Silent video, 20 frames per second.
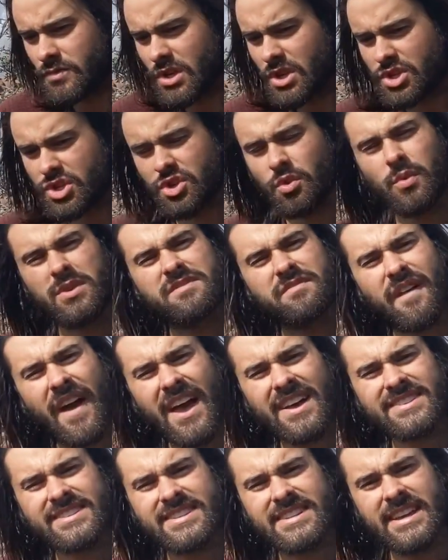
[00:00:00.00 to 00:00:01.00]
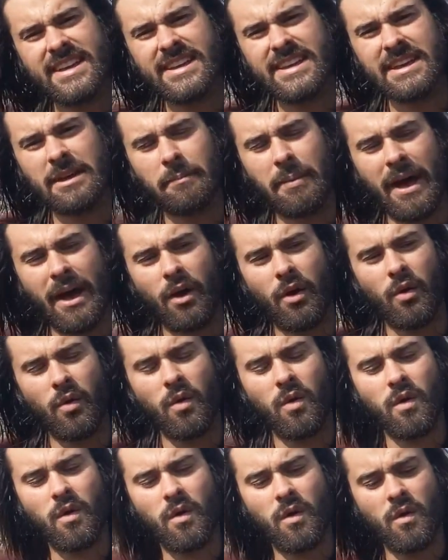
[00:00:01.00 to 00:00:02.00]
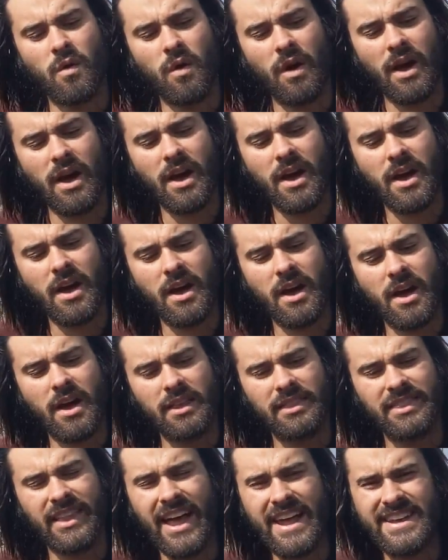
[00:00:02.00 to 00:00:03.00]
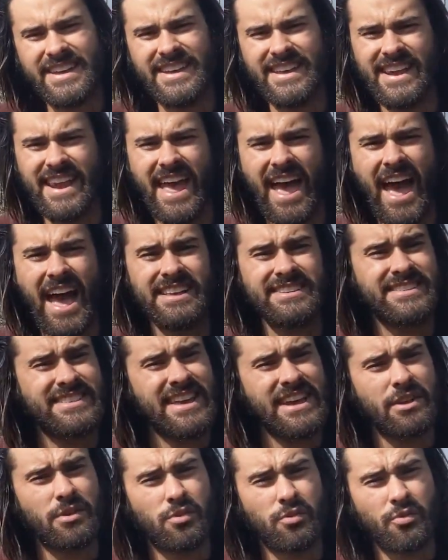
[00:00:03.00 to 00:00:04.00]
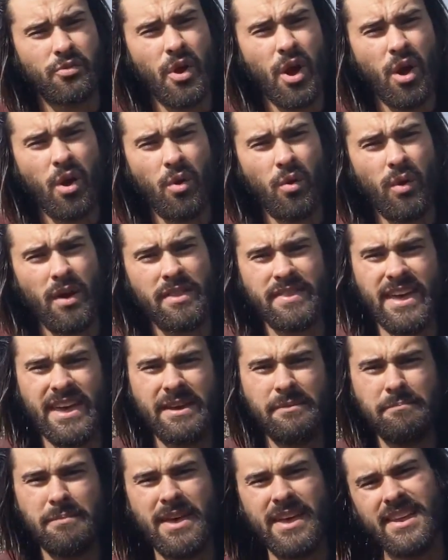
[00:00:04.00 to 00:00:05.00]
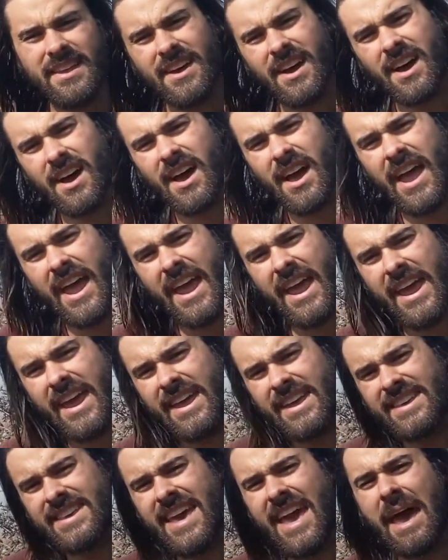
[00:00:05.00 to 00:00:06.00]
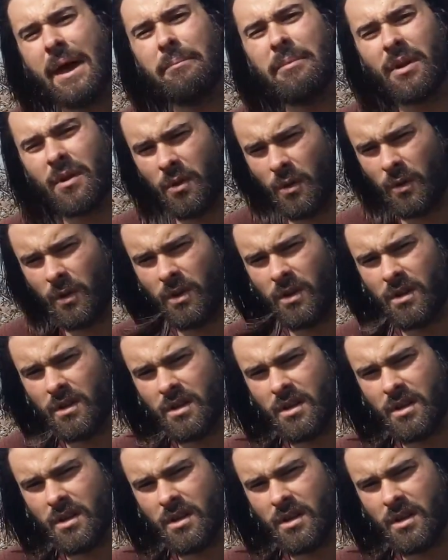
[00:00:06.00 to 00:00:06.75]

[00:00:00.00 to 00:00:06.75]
So what's fascinating about lichen, as they grow, they emit a chemical.